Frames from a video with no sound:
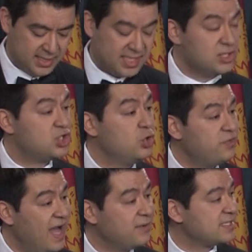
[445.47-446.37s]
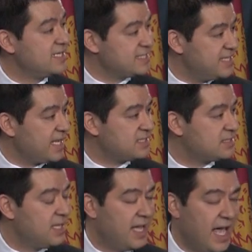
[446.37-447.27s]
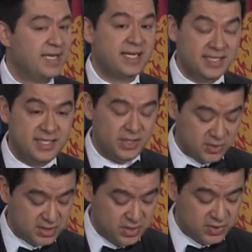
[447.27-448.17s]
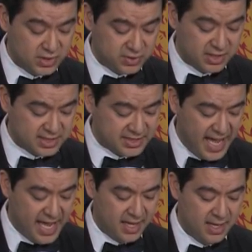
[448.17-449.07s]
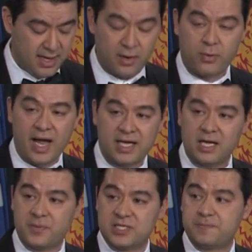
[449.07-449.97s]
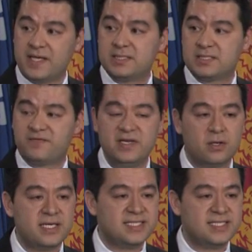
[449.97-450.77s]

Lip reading: since 2006 and continues to do so to this day, racking up expenses of nearly